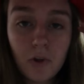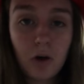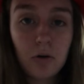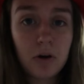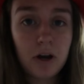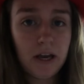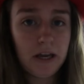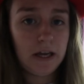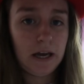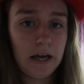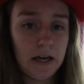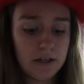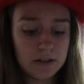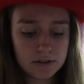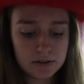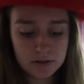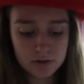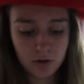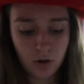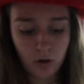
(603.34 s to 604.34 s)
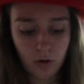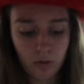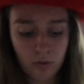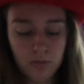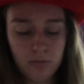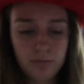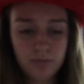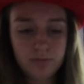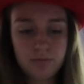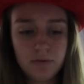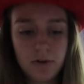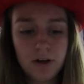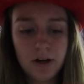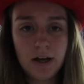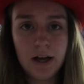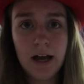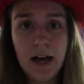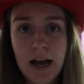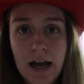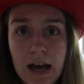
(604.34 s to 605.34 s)
Okay guys, so
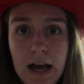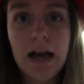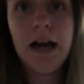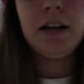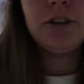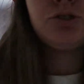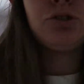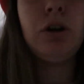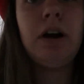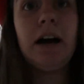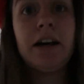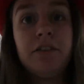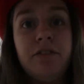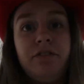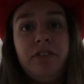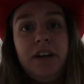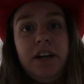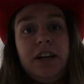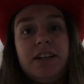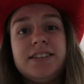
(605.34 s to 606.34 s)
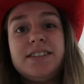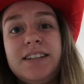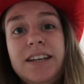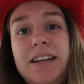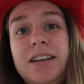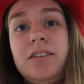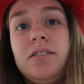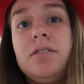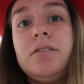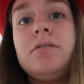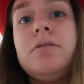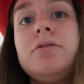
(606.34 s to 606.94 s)
I tried to fix it